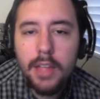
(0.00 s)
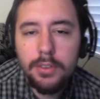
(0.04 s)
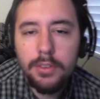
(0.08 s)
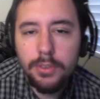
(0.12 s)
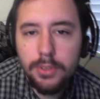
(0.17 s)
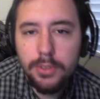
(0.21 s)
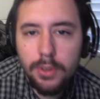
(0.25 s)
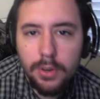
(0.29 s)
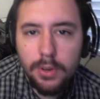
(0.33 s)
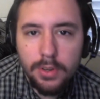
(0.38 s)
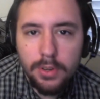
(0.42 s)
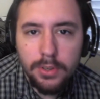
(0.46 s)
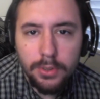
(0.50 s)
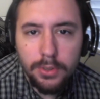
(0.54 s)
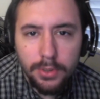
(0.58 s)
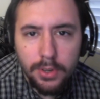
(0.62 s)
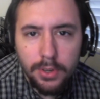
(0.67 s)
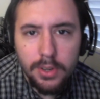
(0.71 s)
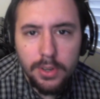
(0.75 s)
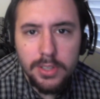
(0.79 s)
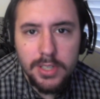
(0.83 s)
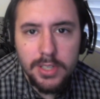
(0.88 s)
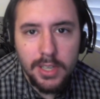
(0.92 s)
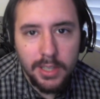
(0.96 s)
And you'll
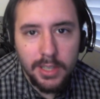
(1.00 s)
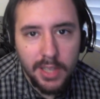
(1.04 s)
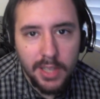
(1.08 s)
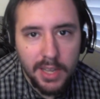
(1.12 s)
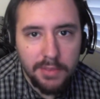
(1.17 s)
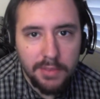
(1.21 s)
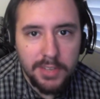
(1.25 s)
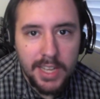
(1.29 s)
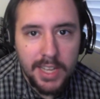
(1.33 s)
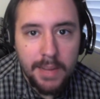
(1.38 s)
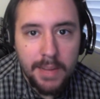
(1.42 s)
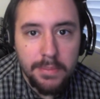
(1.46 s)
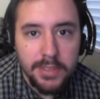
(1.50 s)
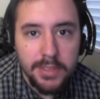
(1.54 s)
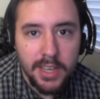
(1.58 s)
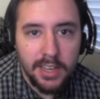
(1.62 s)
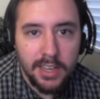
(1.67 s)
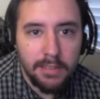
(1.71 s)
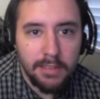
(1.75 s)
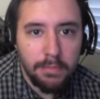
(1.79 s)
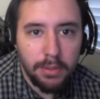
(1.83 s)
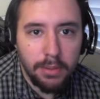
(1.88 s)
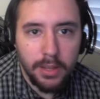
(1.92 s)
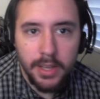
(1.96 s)
notice that a lot of teams
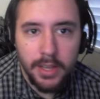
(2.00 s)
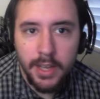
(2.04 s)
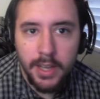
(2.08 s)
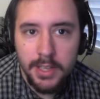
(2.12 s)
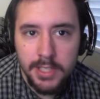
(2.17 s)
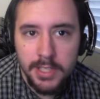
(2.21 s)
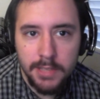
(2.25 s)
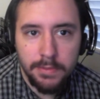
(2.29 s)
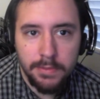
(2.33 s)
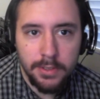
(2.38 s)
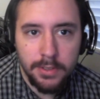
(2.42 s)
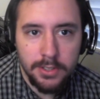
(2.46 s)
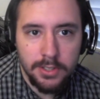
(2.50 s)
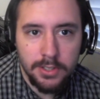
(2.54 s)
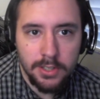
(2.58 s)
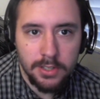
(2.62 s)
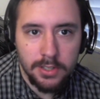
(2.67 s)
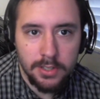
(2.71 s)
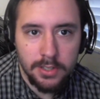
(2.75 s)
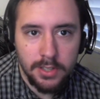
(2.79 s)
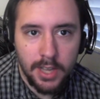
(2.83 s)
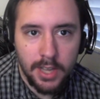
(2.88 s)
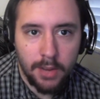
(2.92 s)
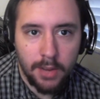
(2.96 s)
kind of play as if it's
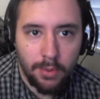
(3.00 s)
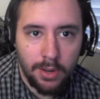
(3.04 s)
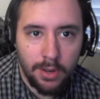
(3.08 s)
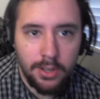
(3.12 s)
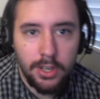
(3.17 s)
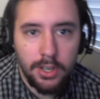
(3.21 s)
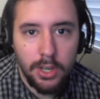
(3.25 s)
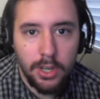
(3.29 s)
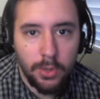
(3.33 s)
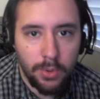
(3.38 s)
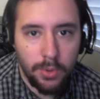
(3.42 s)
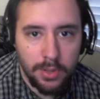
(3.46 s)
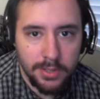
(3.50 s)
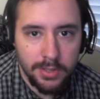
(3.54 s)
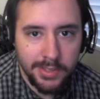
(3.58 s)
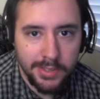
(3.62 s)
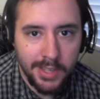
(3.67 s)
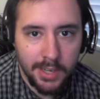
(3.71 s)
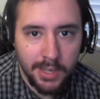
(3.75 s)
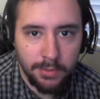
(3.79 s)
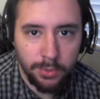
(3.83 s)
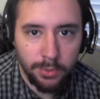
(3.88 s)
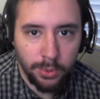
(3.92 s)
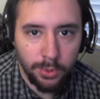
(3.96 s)
just Taekwondo, where
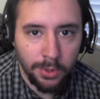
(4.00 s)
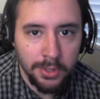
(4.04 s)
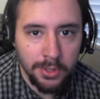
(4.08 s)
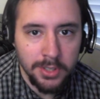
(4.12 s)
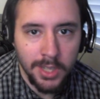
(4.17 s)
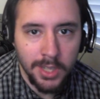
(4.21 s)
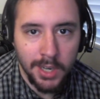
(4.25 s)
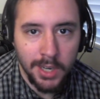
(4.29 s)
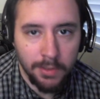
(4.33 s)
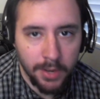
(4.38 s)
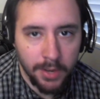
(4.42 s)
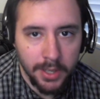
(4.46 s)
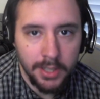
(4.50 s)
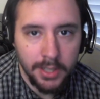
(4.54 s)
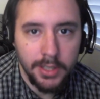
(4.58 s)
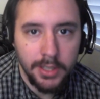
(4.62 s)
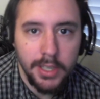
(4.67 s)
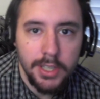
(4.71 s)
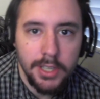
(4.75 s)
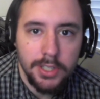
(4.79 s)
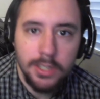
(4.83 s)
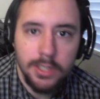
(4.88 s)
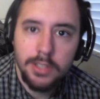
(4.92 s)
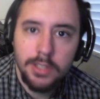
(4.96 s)
there's a lot of rules, a lot of
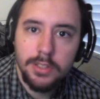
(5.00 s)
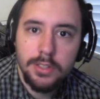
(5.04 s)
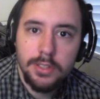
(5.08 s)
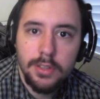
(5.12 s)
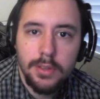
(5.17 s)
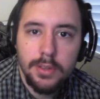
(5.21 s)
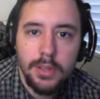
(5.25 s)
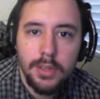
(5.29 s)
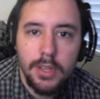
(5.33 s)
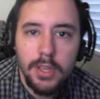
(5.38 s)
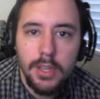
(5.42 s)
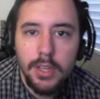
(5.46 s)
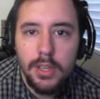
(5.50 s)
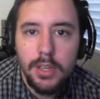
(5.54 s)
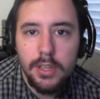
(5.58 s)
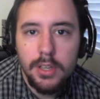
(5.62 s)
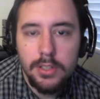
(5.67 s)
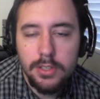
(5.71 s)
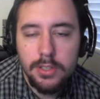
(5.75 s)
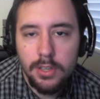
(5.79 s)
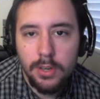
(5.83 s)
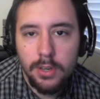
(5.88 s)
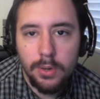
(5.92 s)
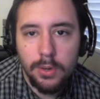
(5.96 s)
regulations.
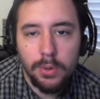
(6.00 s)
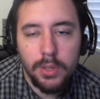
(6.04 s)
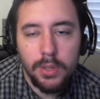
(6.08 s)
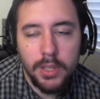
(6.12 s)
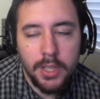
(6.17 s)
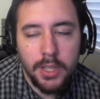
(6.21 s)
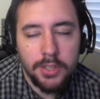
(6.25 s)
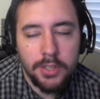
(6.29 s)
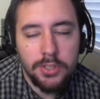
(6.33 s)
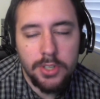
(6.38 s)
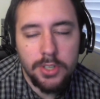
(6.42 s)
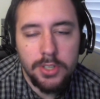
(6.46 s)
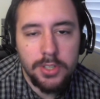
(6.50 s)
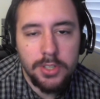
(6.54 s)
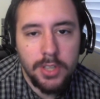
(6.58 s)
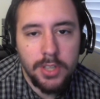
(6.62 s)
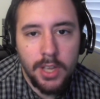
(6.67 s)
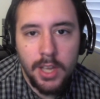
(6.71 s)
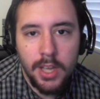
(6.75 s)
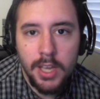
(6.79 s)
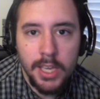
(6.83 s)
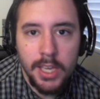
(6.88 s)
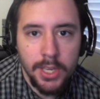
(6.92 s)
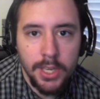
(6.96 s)
So let's just
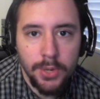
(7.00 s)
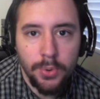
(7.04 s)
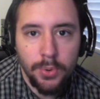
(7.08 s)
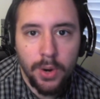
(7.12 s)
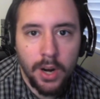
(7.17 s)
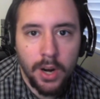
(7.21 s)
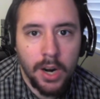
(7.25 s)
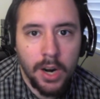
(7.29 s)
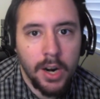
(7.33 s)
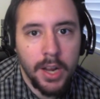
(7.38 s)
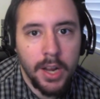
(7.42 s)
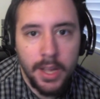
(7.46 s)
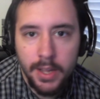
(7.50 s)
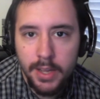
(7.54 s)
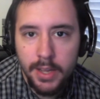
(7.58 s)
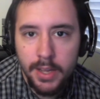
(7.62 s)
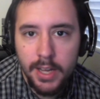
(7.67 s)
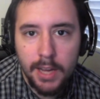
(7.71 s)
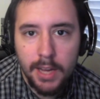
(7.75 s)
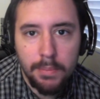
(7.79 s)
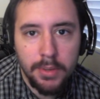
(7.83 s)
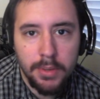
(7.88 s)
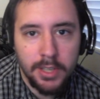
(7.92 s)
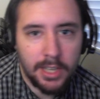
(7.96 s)
say you are
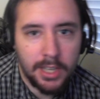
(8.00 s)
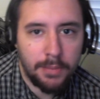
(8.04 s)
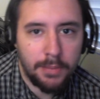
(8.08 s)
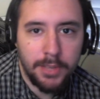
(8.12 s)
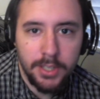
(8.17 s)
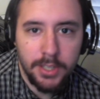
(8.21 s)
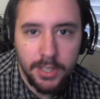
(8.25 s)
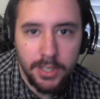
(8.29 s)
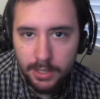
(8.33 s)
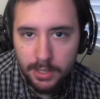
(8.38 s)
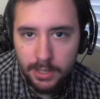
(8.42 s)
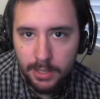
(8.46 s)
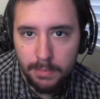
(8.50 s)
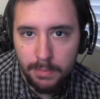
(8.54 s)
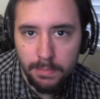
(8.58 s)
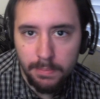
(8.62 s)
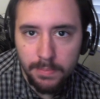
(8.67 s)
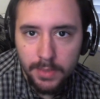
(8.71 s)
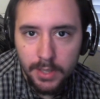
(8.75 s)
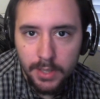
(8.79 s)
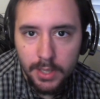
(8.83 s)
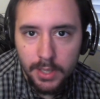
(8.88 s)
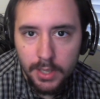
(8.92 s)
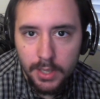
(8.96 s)
a up-and-coming
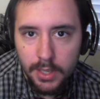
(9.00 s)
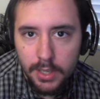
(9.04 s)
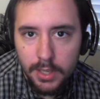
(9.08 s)
team.